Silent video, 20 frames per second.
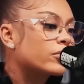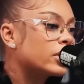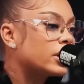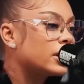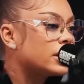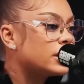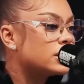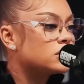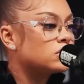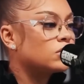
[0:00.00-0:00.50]

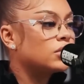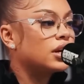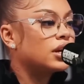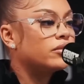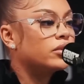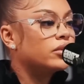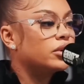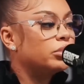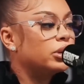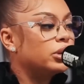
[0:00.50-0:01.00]
down.
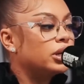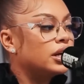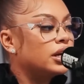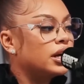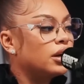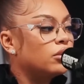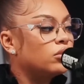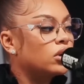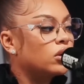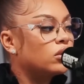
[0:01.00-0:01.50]
First of
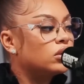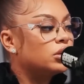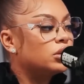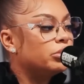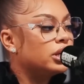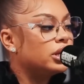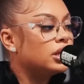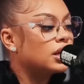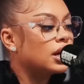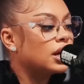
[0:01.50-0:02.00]
all, this
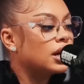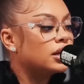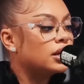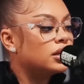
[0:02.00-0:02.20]
ain't some